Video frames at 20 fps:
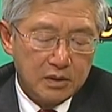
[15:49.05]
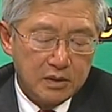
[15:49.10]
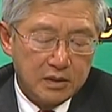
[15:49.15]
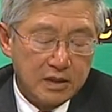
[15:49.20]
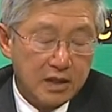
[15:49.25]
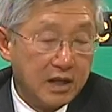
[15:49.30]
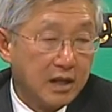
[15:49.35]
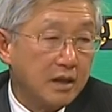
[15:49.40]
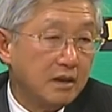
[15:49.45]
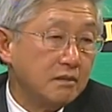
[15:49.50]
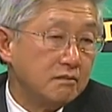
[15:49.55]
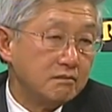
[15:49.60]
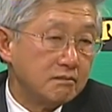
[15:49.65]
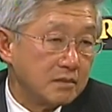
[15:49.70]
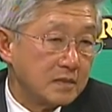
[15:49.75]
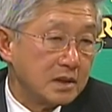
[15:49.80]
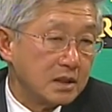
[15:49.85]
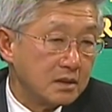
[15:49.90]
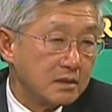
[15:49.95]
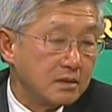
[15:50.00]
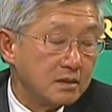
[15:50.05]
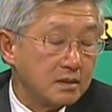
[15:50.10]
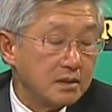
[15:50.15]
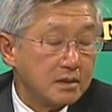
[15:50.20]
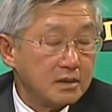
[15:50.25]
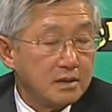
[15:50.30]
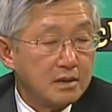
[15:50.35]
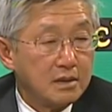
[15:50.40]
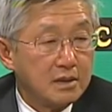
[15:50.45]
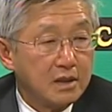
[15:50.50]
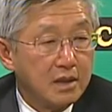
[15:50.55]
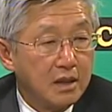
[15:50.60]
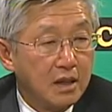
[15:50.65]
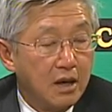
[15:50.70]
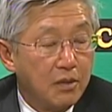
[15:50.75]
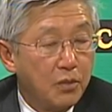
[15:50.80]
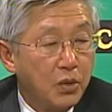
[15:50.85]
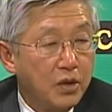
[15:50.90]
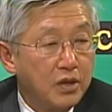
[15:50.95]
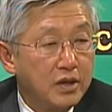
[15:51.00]
the
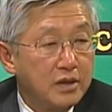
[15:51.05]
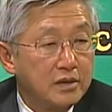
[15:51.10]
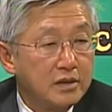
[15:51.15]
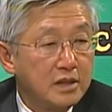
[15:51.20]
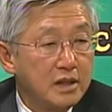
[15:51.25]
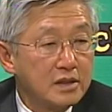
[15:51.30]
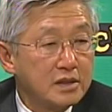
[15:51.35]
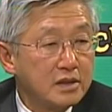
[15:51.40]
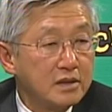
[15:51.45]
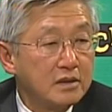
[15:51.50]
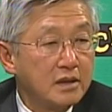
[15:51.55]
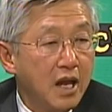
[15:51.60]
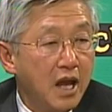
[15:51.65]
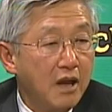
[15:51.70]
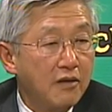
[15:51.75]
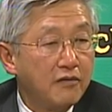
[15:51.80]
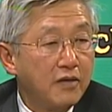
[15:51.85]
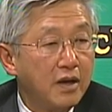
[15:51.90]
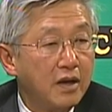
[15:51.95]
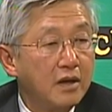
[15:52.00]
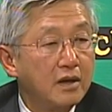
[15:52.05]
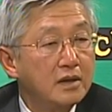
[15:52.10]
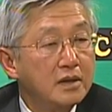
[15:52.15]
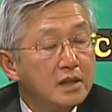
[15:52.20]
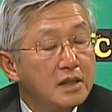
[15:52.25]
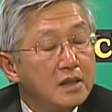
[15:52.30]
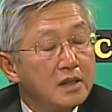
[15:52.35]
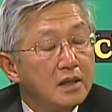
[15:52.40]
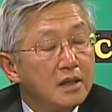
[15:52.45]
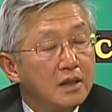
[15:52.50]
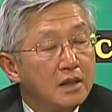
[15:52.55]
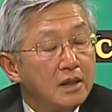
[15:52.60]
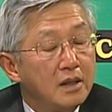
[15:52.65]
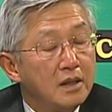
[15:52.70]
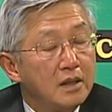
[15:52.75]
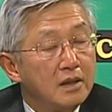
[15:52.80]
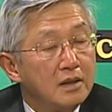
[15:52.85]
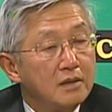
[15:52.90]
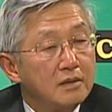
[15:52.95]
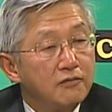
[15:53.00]
opponent doesn't have a
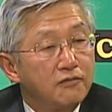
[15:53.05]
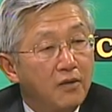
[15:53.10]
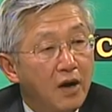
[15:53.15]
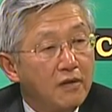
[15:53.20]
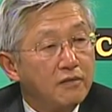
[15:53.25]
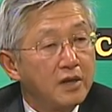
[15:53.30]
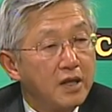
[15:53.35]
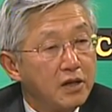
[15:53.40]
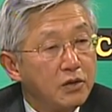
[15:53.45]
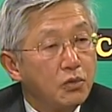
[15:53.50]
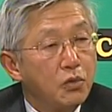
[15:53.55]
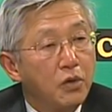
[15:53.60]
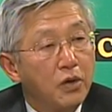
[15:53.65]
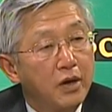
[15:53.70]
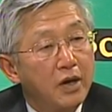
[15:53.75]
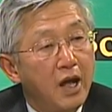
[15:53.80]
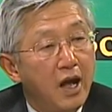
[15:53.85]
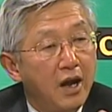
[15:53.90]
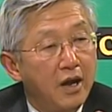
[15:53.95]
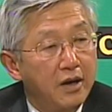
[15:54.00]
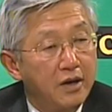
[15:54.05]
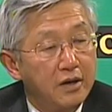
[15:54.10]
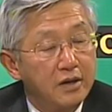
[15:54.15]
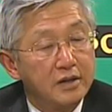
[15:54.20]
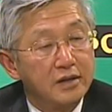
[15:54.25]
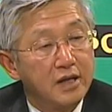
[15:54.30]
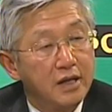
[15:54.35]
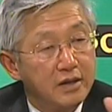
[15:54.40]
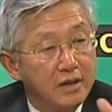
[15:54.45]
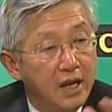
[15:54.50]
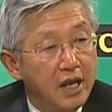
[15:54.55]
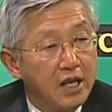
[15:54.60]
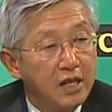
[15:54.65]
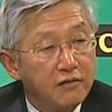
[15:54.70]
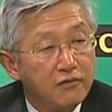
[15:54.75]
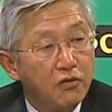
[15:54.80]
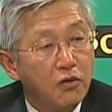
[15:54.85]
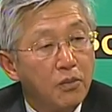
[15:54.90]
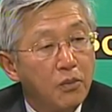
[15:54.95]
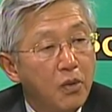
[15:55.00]
5-letter word higher than
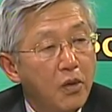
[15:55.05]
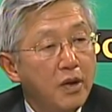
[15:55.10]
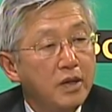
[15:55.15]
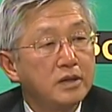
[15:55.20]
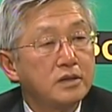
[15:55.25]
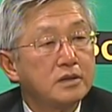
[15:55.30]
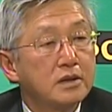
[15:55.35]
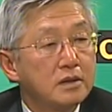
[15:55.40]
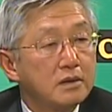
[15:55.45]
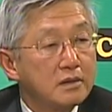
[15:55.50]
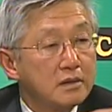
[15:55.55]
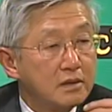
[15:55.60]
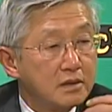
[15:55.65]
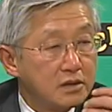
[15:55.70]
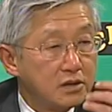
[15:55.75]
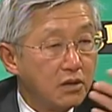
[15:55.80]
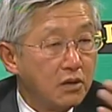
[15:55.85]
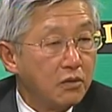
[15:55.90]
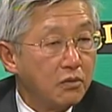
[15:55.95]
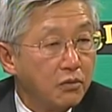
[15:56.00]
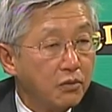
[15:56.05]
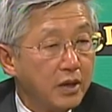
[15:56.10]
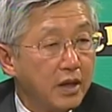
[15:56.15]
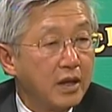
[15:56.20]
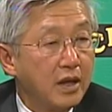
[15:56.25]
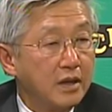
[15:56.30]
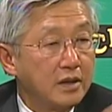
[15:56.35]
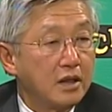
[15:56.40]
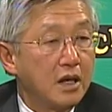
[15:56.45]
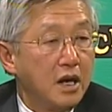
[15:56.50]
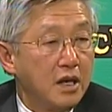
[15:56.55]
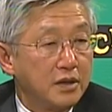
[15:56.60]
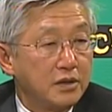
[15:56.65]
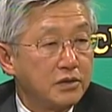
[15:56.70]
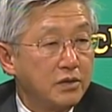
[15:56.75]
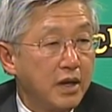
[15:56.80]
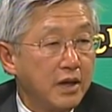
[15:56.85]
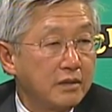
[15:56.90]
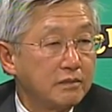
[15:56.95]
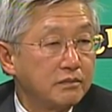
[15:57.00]
84 points, so we get a
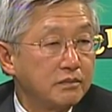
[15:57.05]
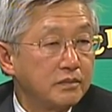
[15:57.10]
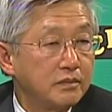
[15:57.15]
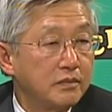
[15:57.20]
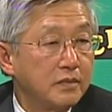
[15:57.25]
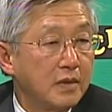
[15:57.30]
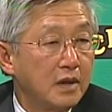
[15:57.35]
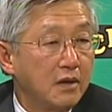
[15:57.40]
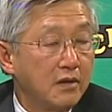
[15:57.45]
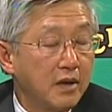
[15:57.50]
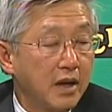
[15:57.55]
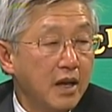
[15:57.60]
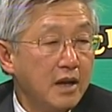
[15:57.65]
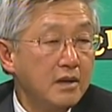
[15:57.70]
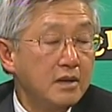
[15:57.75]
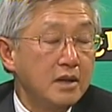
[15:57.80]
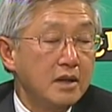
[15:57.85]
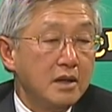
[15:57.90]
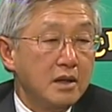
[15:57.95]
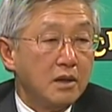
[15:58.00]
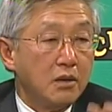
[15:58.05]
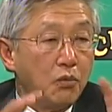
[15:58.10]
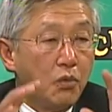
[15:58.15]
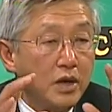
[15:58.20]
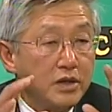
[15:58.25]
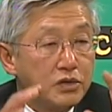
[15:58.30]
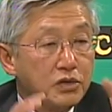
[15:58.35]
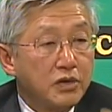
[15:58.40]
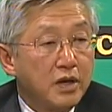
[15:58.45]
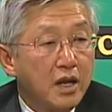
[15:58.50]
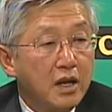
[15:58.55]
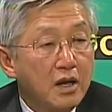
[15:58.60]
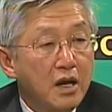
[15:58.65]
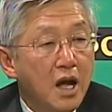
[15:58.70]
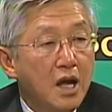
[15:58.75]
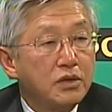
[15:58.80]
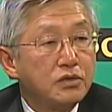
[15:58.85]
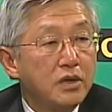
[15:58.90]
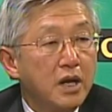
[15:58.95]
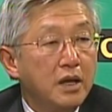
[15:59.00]
contract. Okay? Once you get a
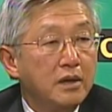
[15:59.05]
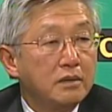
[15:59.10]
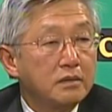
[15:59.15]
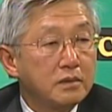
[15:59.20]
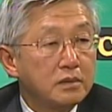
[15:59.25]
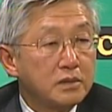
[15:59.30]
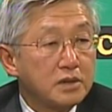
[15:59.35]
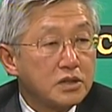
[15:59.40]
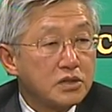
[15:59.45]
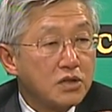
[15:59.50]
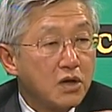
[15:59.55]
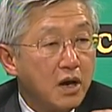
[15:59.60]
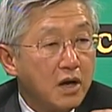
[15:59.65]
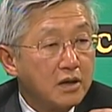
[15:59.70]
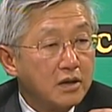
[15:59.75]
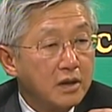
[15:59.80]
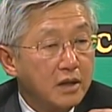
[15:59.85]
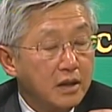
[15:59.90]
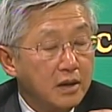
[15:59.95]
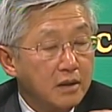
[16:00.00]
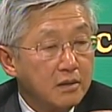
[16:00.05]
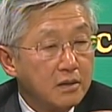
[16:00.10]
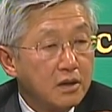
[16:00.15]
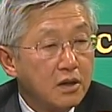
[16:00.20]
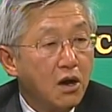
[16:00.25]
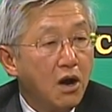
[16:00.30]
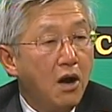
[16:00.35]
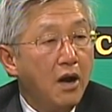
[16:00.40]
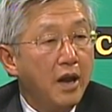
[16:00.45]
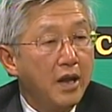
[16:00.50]
contract, we'll start the card